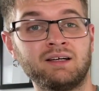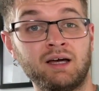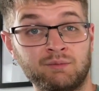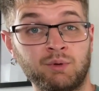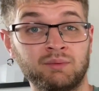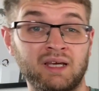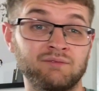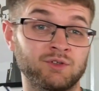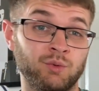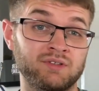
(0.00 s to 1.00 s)
and probably aim
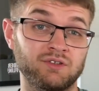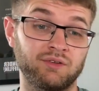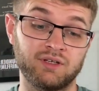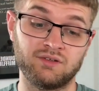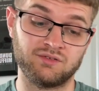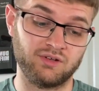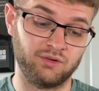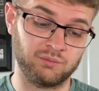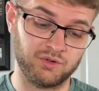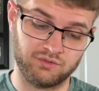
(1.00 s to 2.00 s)
for 20 on these and sell
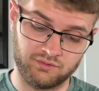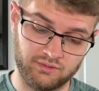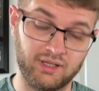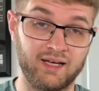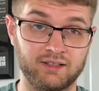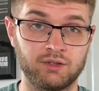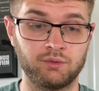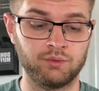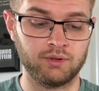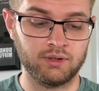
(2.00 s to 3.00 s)
them as like new.